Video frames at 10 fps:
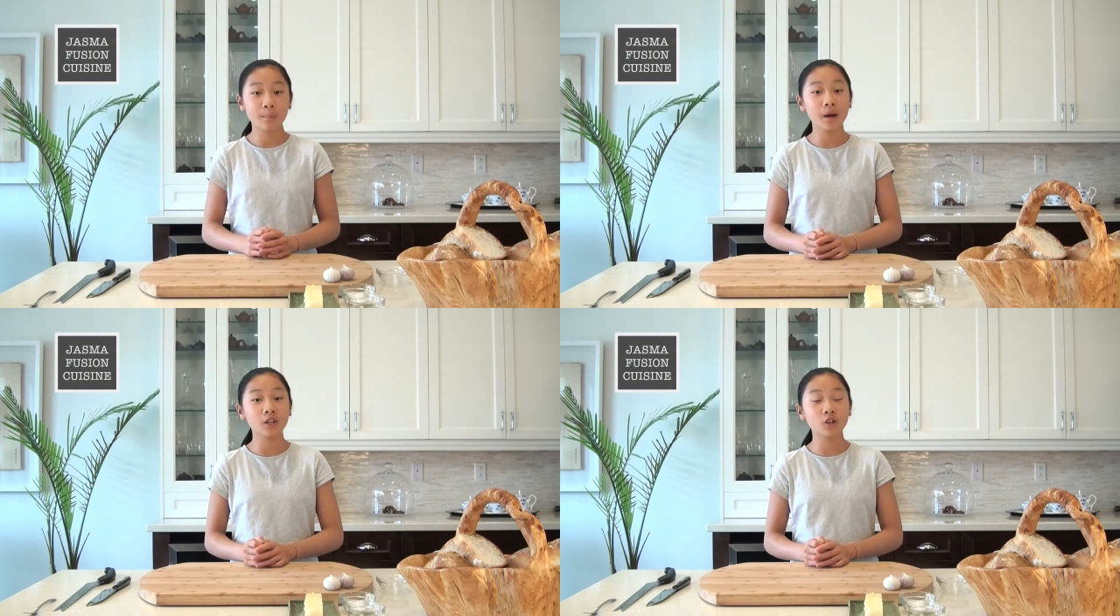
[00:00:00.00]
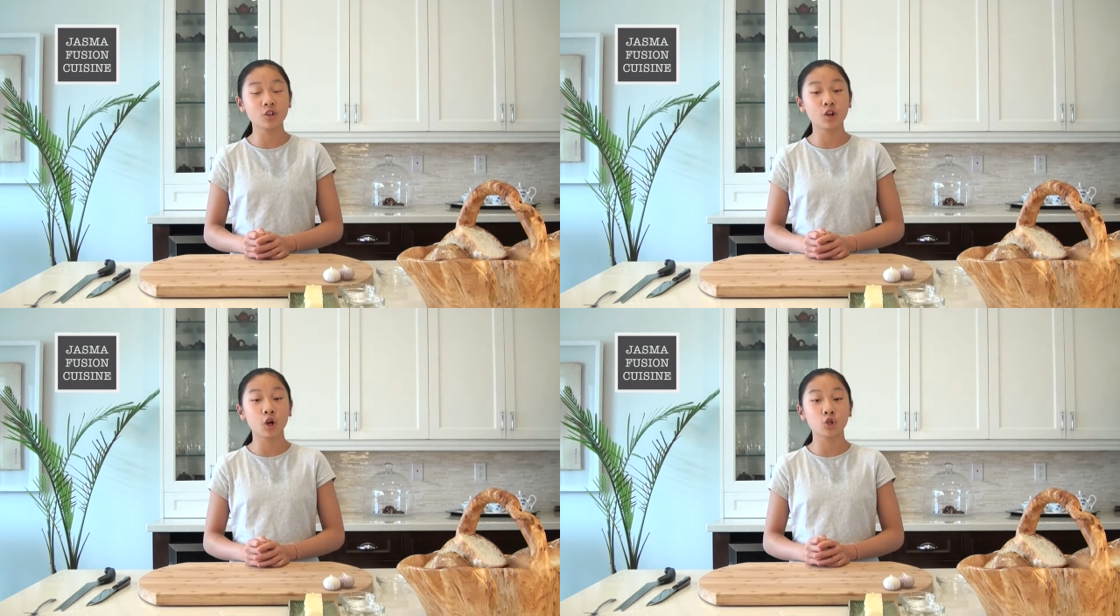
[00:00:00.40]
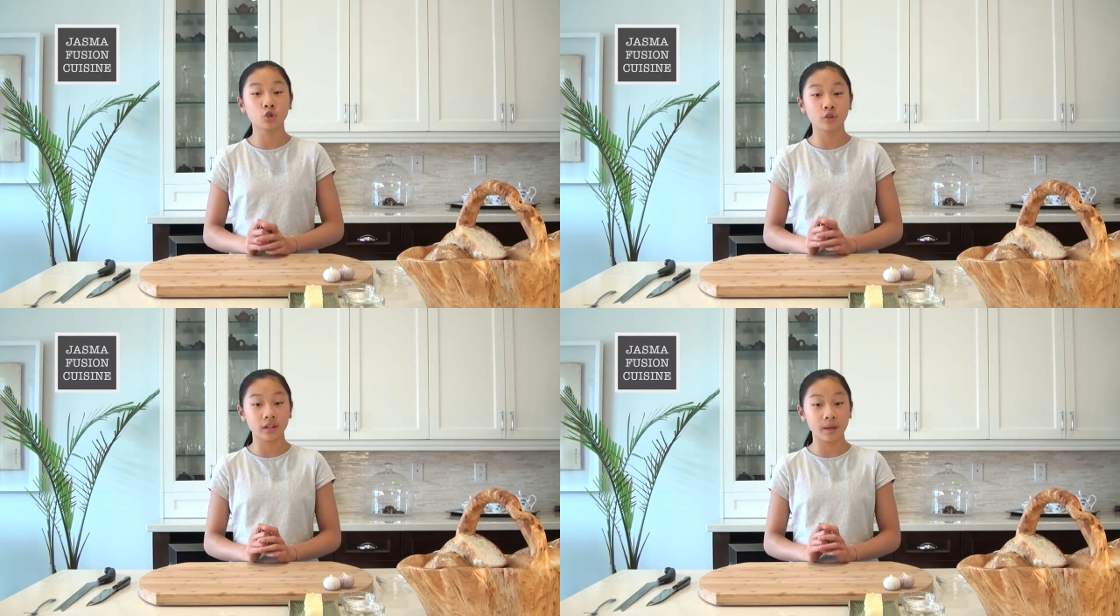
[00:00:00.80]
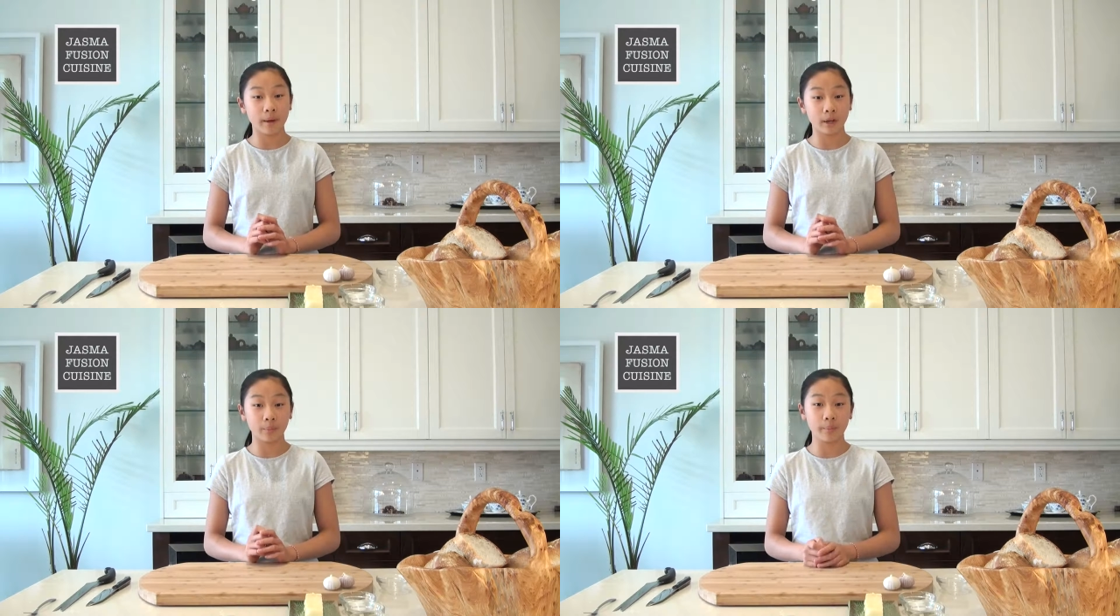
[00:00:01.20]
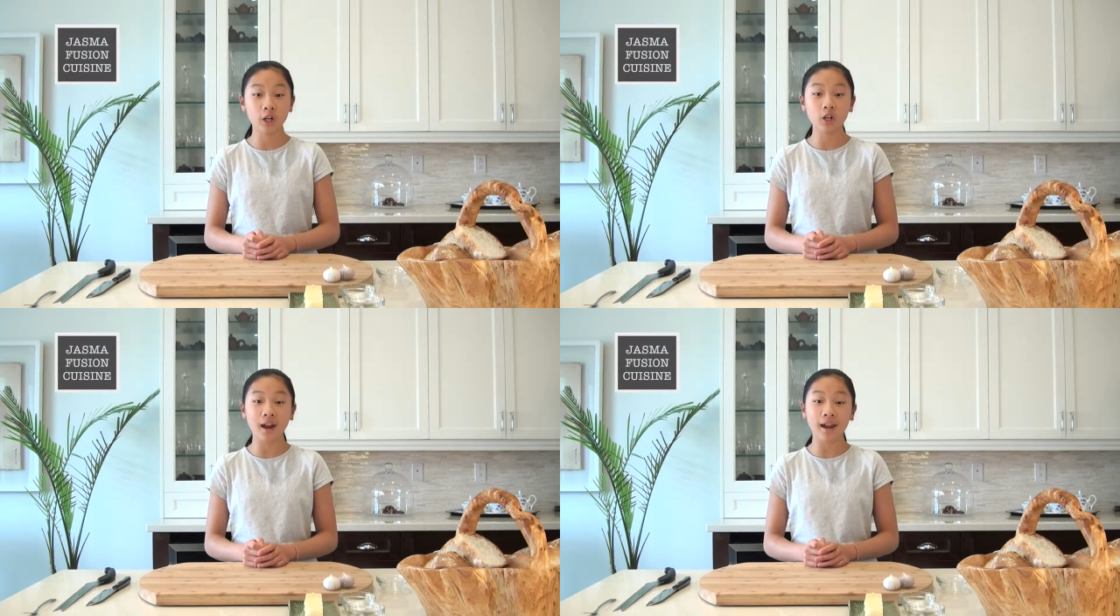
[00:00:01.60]
but you can control the amount of
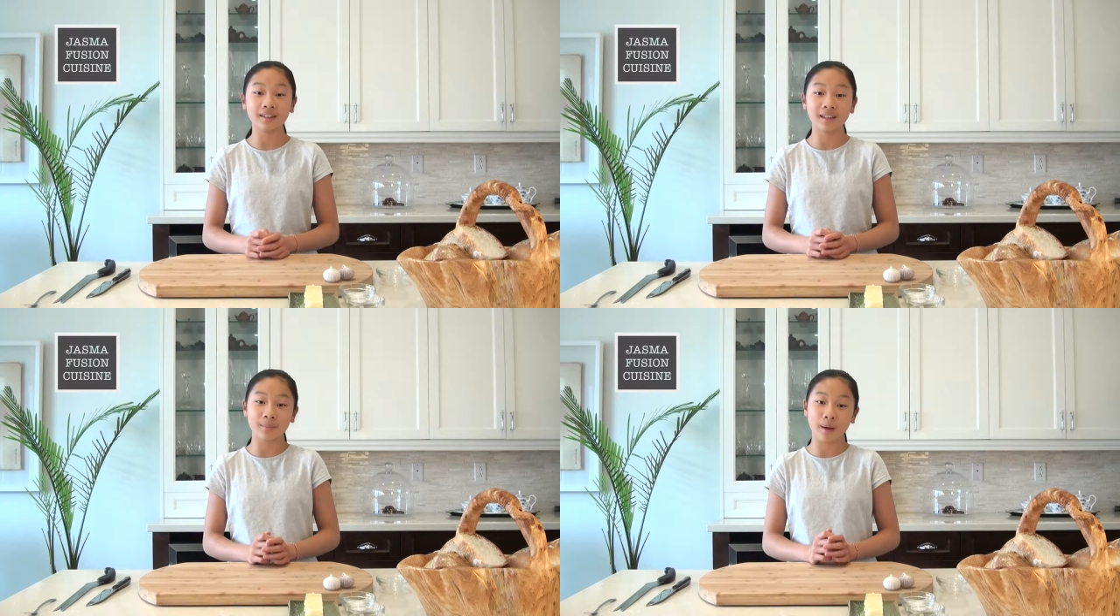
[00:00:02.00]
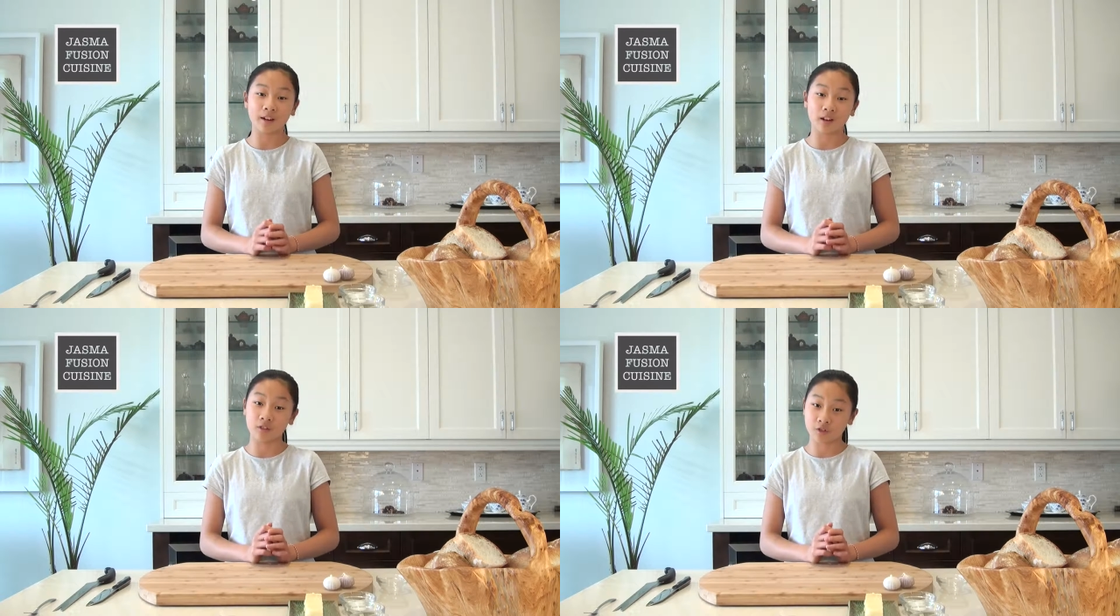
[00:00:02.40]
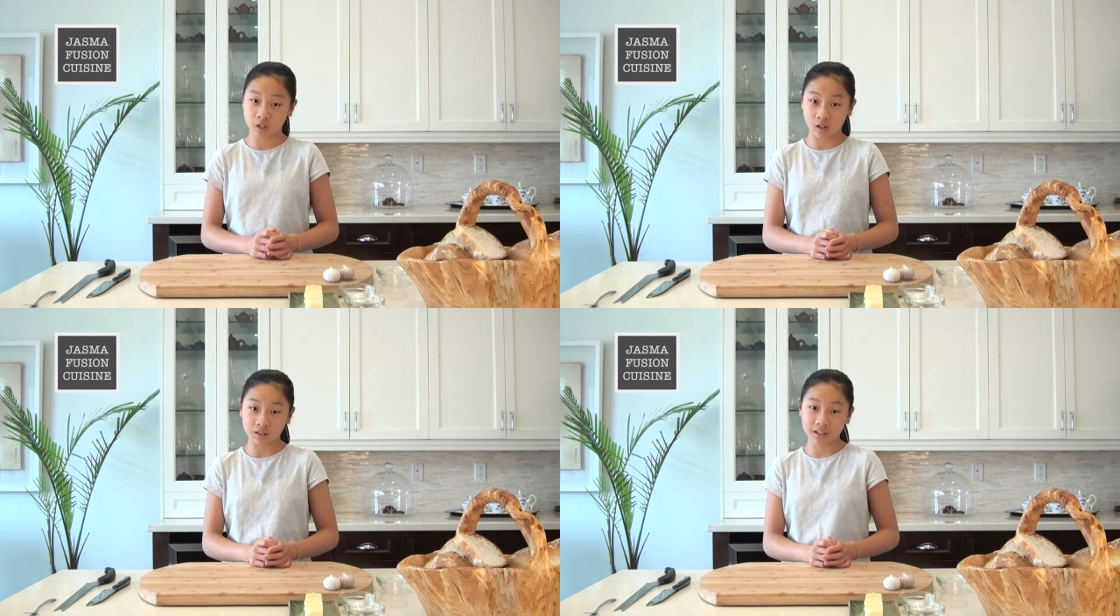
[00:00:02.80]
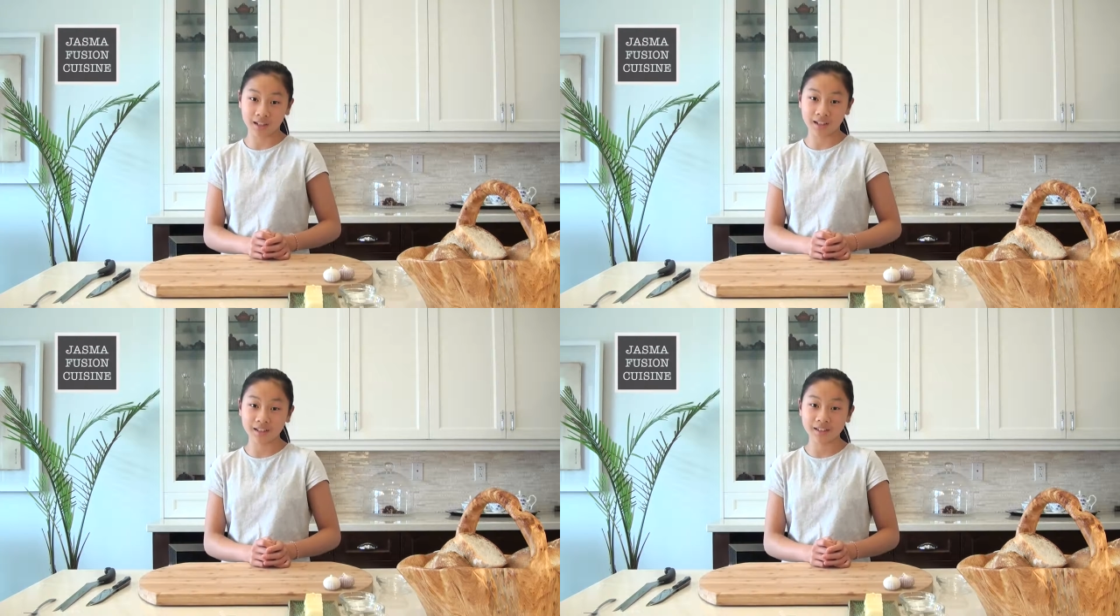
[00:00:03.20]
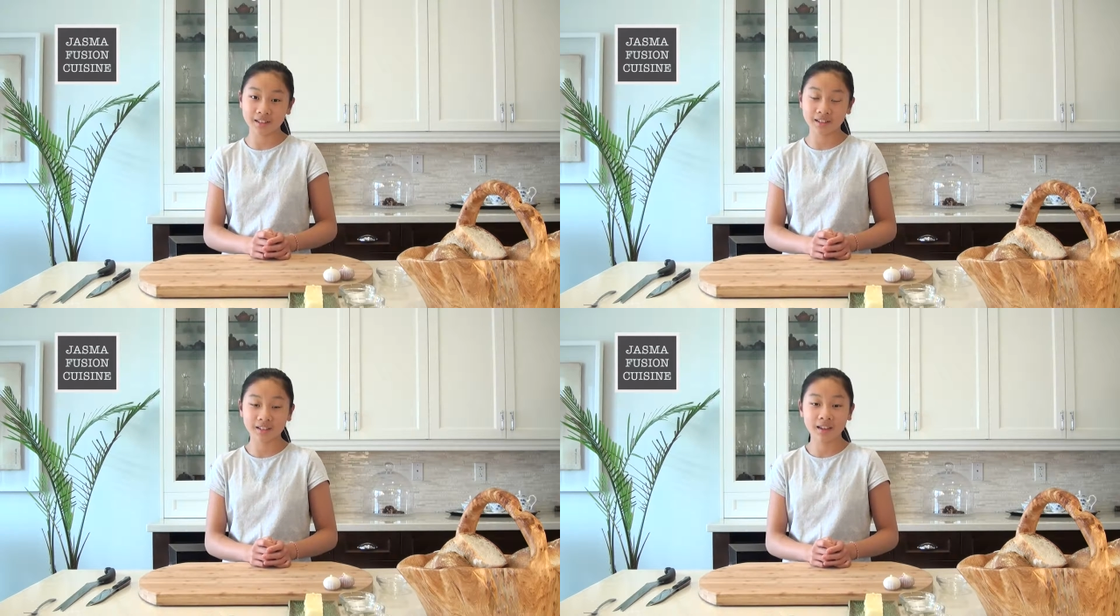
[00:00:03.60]
butter and the amount of salt in it.